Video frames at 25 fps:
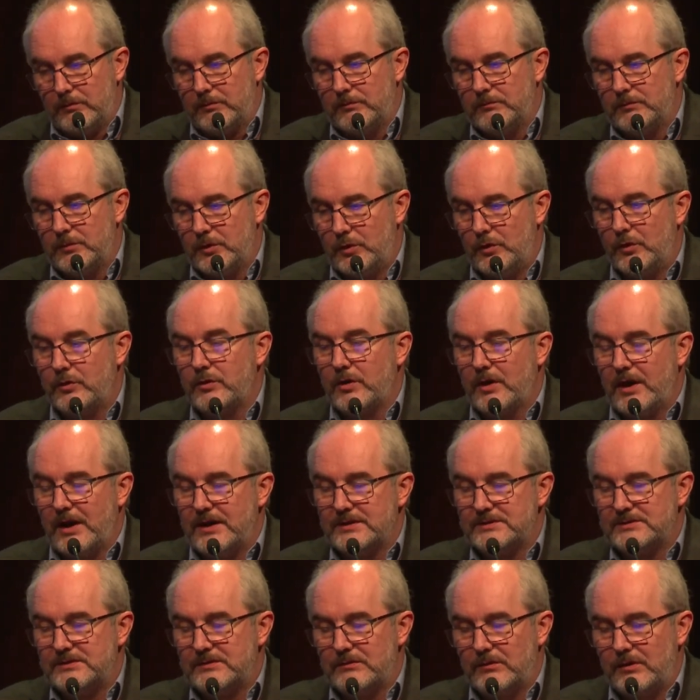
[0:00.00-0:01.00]

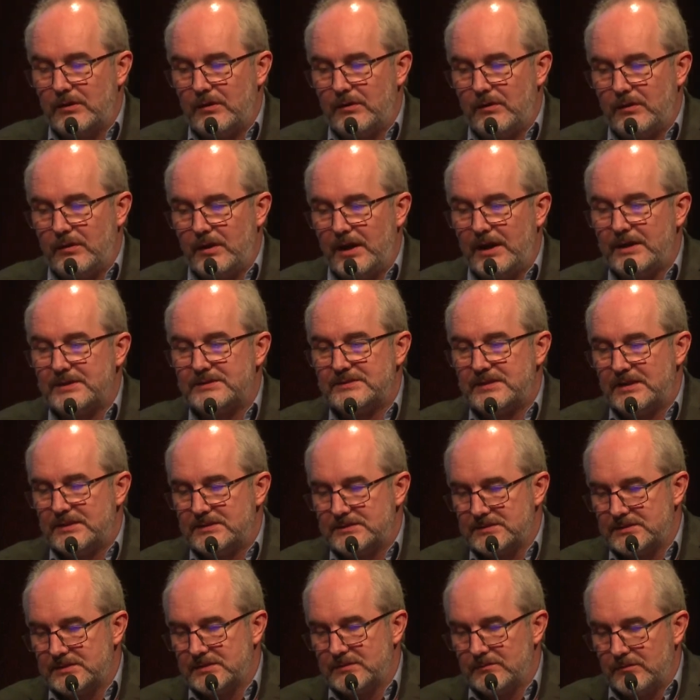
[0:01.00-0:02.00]
localized
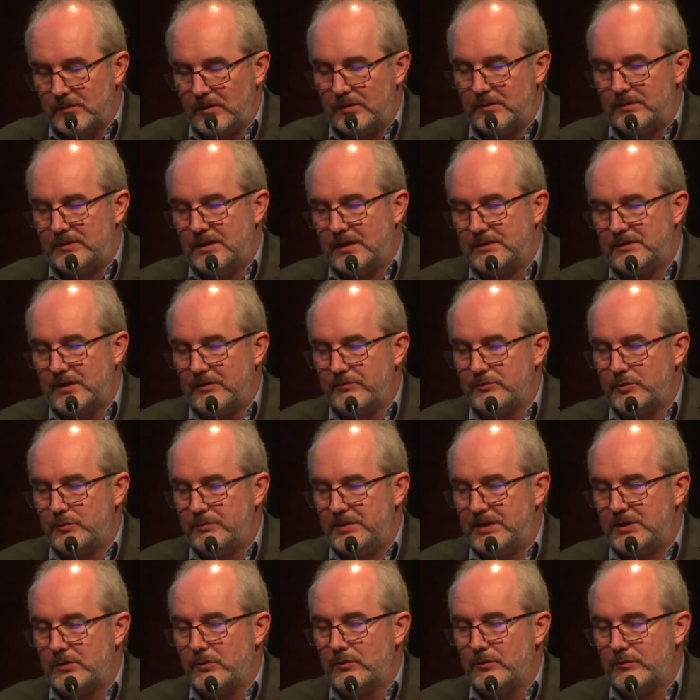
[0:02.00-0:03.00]
excess that have to
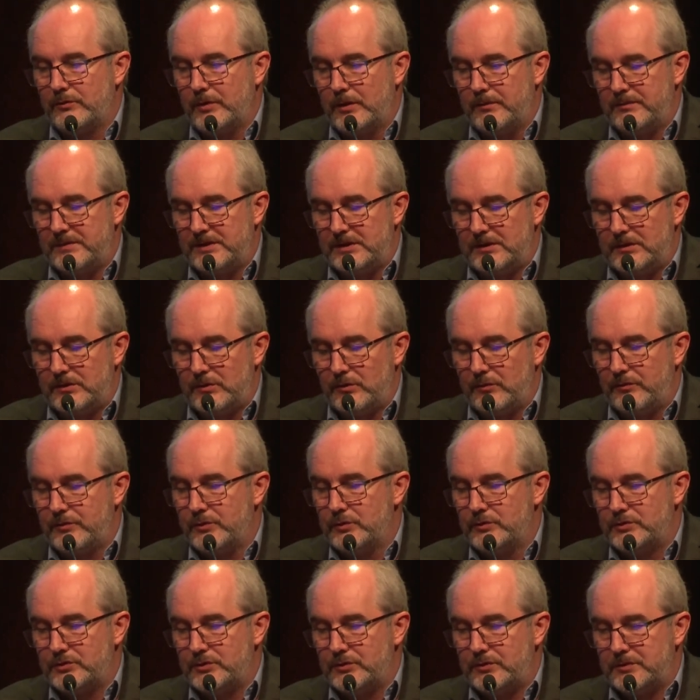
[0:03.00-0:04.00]
be confirmed in the
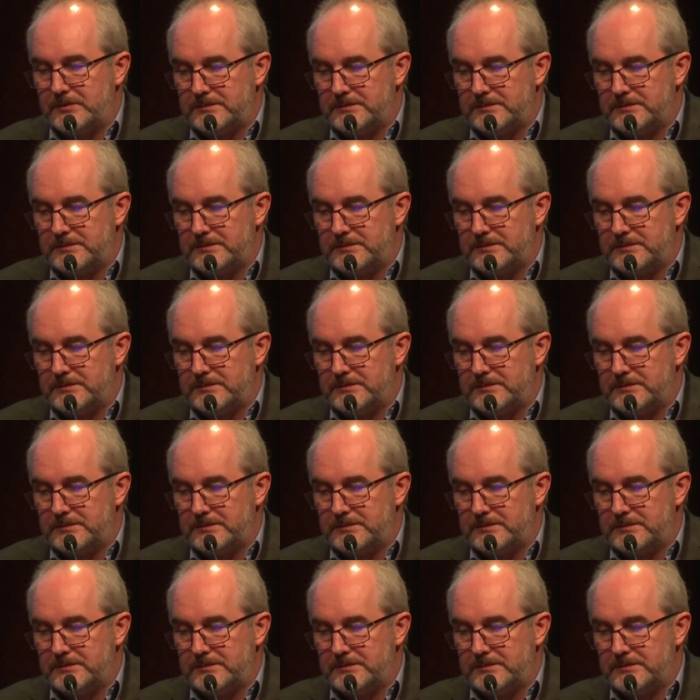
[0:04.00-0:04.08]
future.